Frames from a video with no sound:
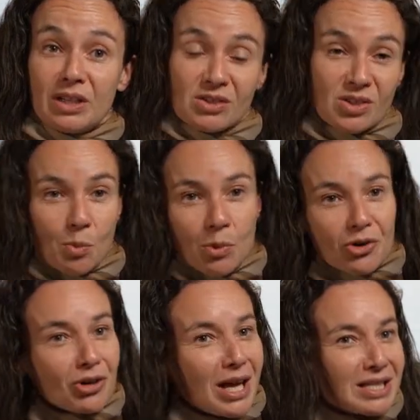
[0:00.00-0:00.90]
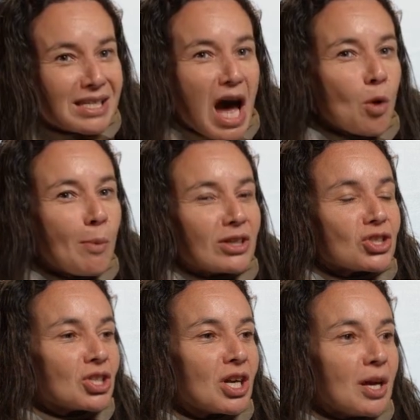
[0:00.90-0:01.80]
and so more or less how
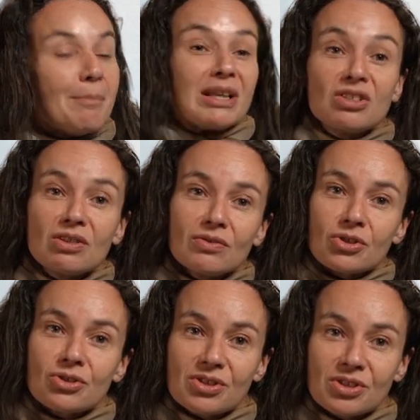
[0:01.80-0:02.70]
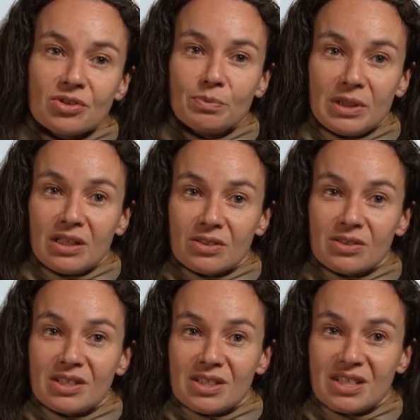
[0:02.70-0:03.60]
much material should still be
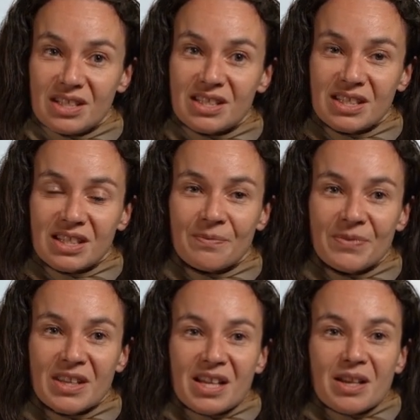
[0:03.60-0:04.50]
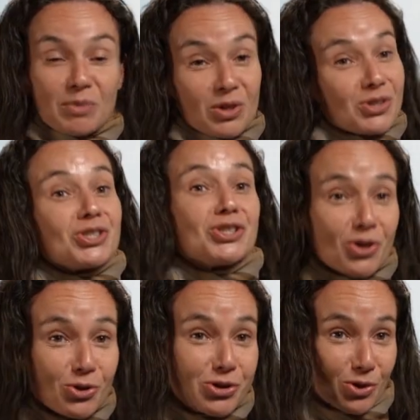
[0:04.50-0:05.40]
into this disk because this is
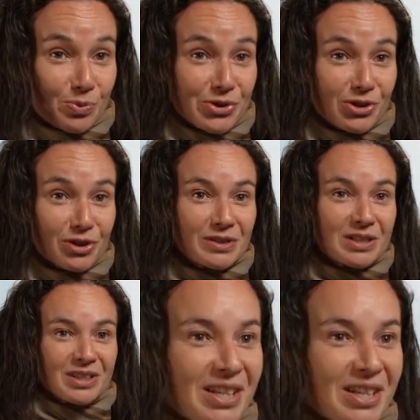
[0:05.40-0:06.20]
also observed.